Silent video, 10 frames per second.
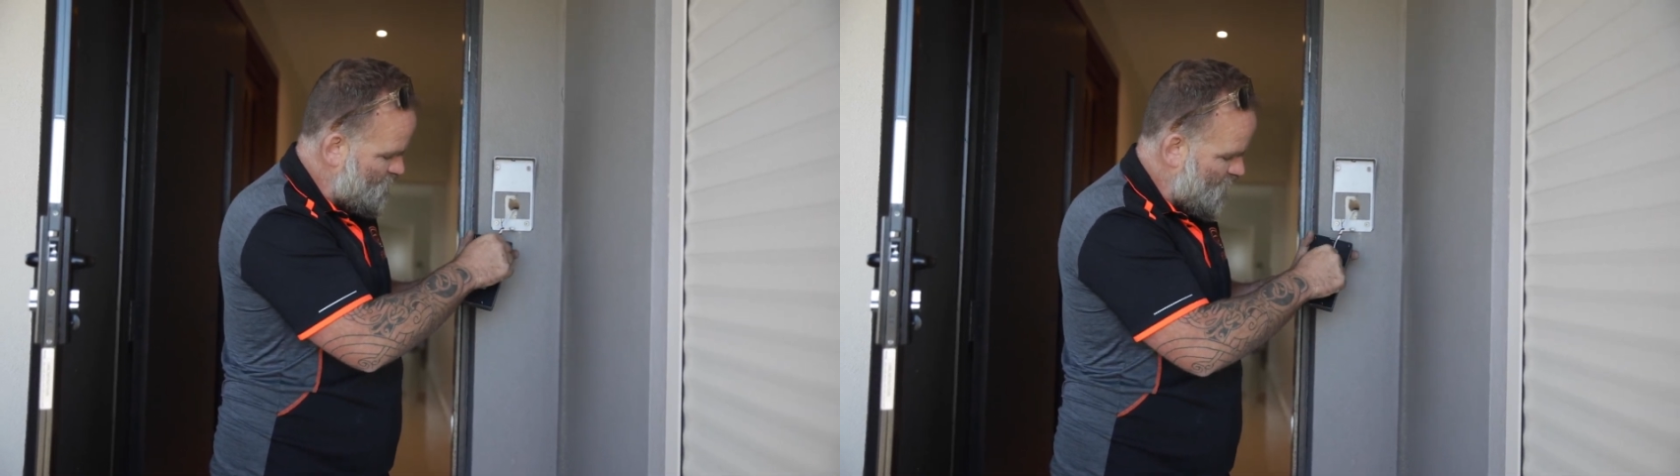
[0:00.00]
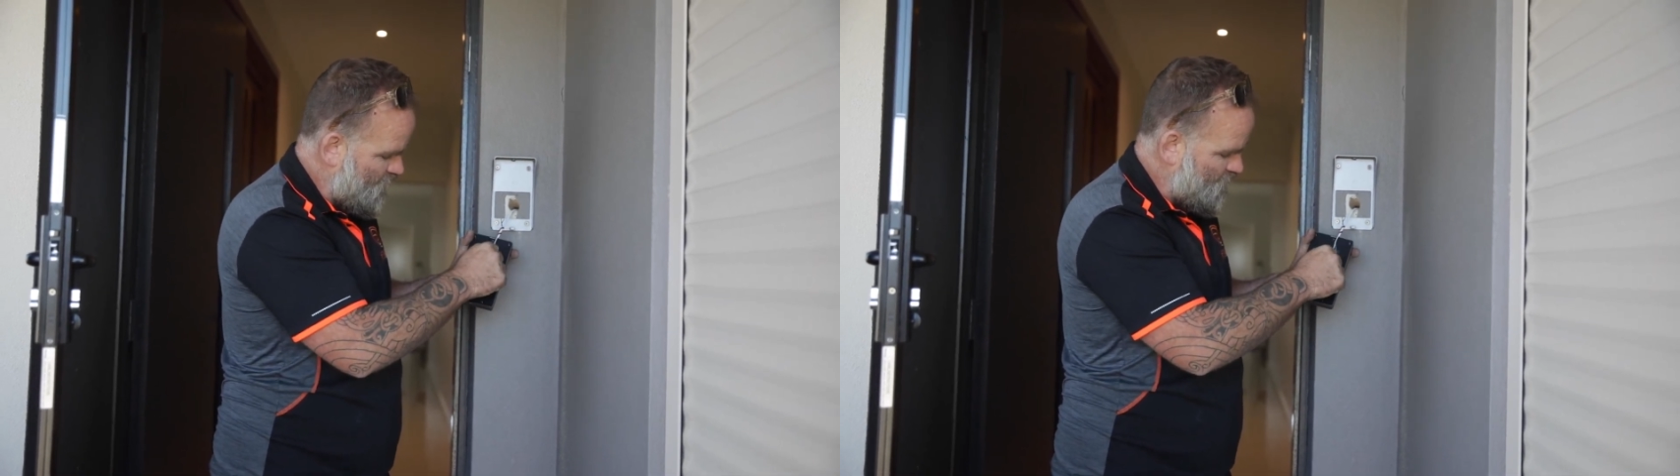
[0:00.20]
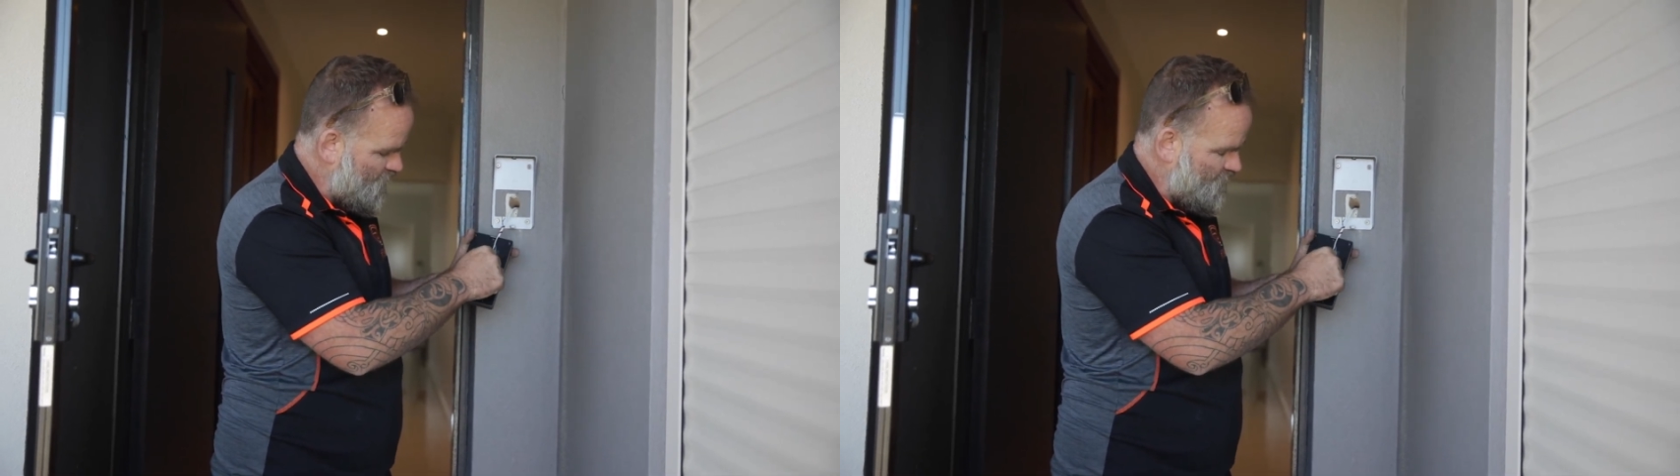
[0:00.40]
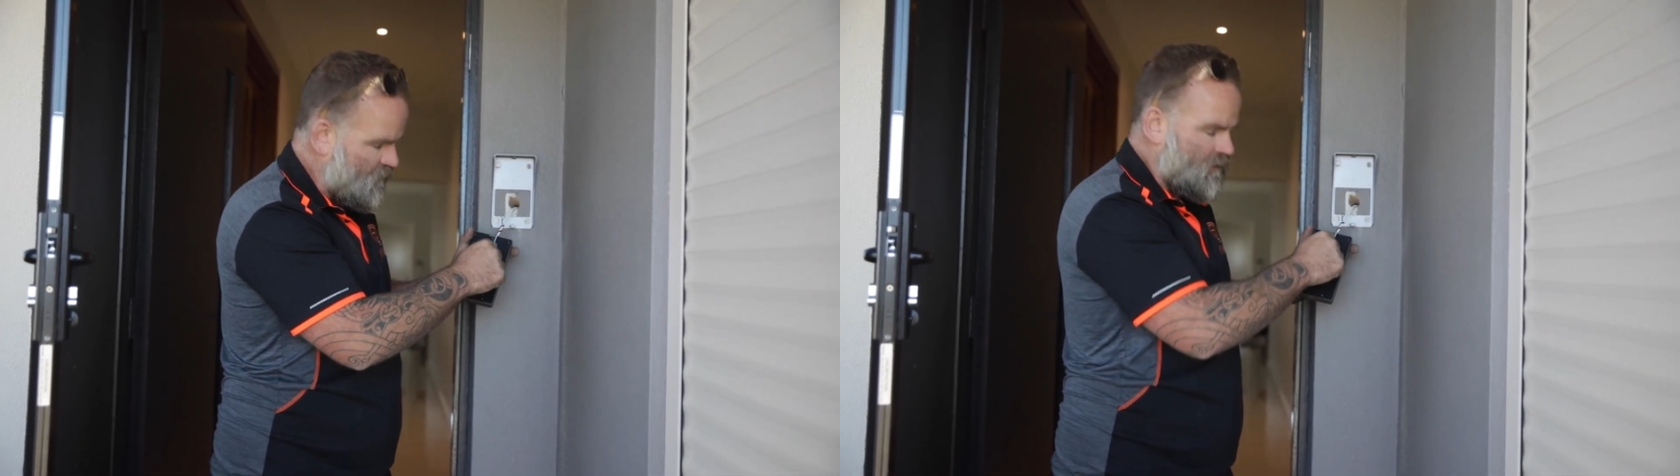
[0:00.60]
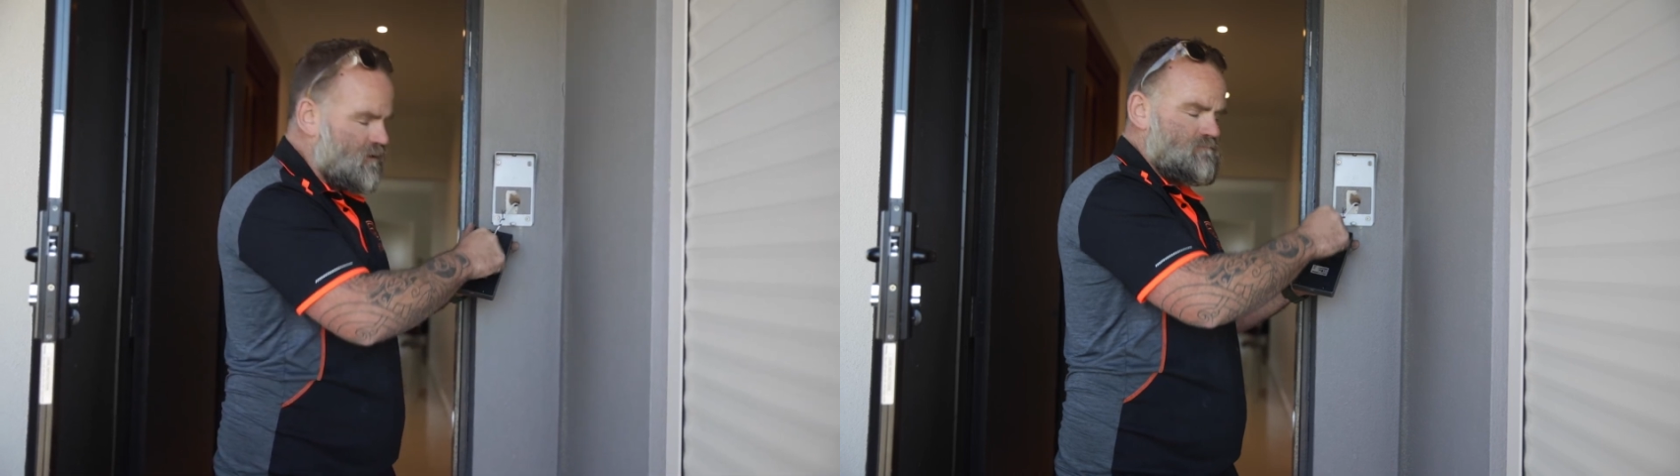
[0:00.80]
wire up
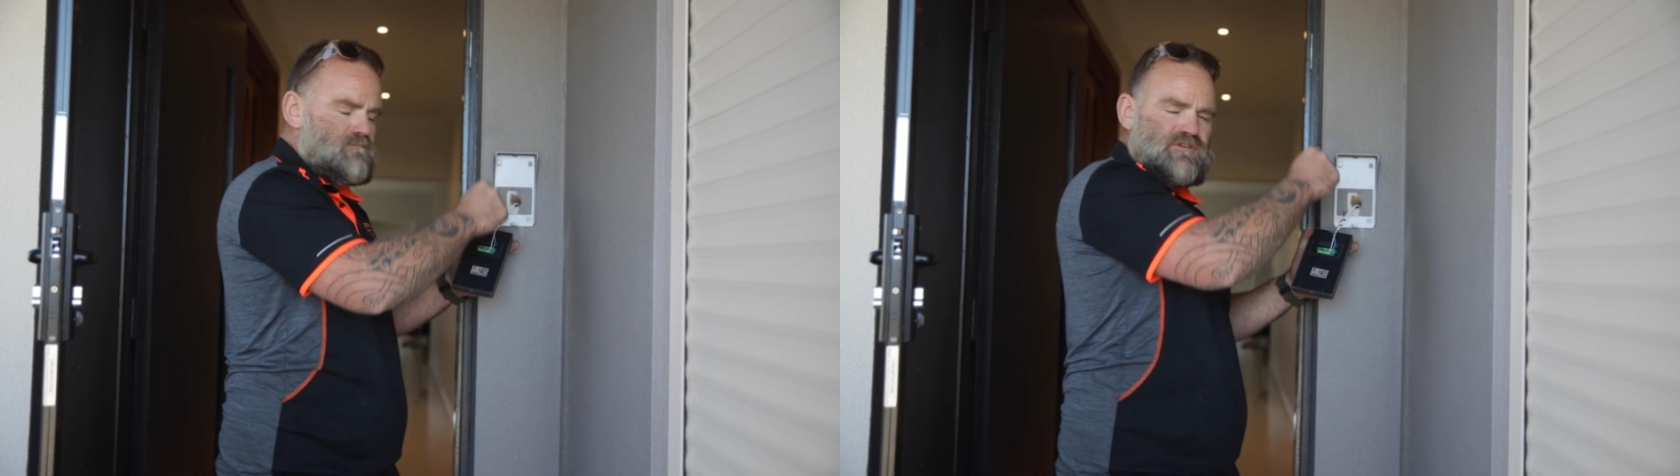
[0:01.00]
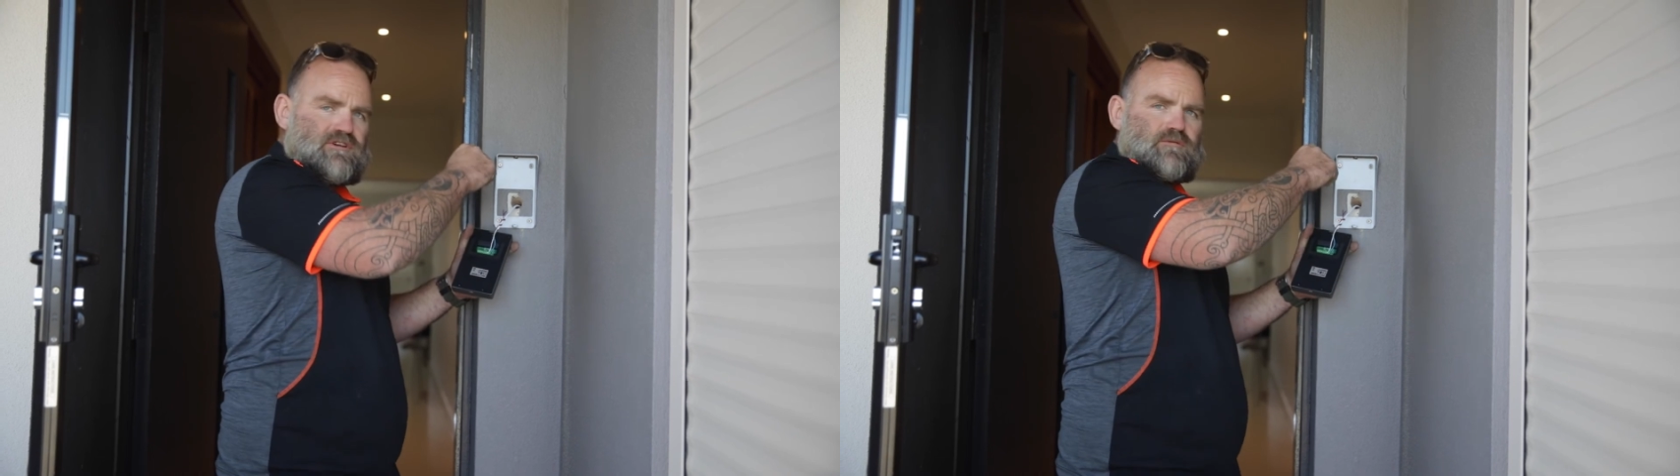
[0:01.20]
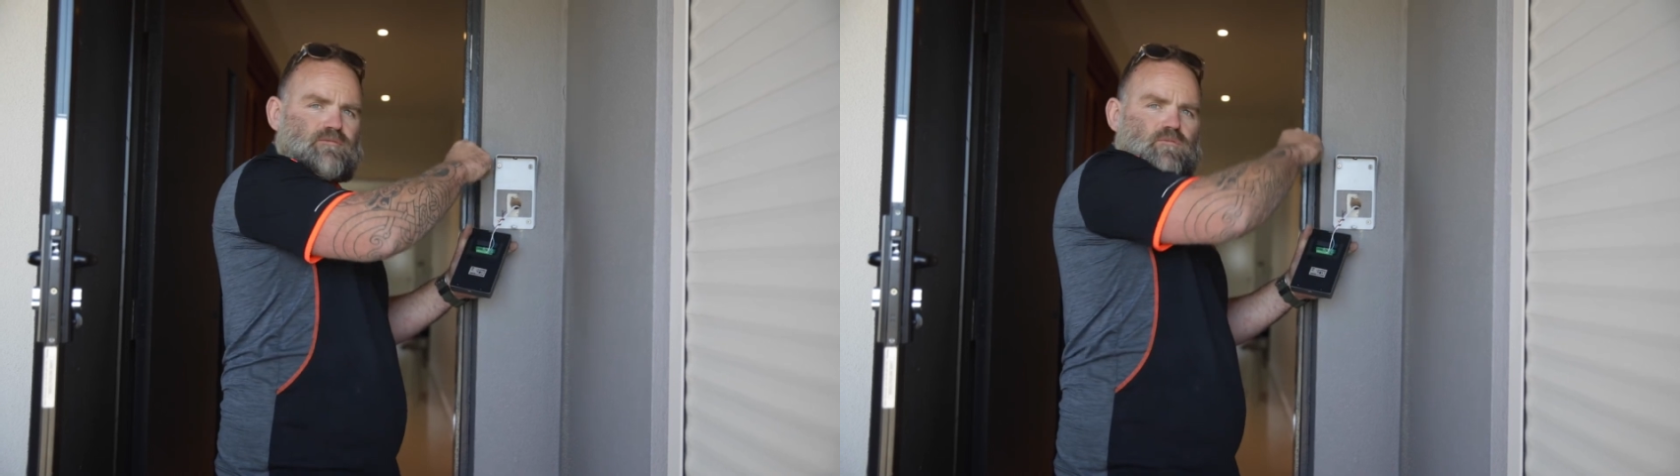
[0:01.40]
here mirror